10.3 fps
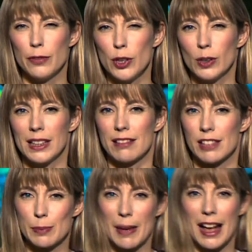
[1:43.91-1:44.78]
a few
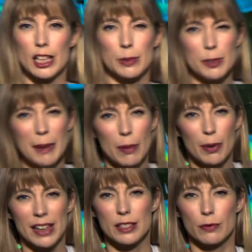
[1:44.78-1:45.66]
clearer spells, but some
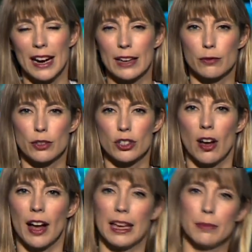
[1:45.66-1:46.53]
outbreaks of rain for a
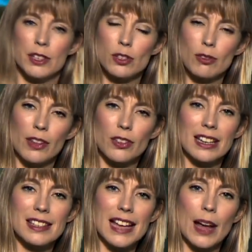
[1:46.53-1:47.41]
time, the
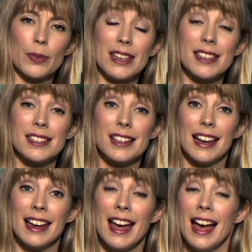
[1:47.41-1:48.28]
strengthening
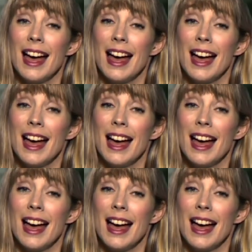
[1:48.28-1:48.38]
southeasterly.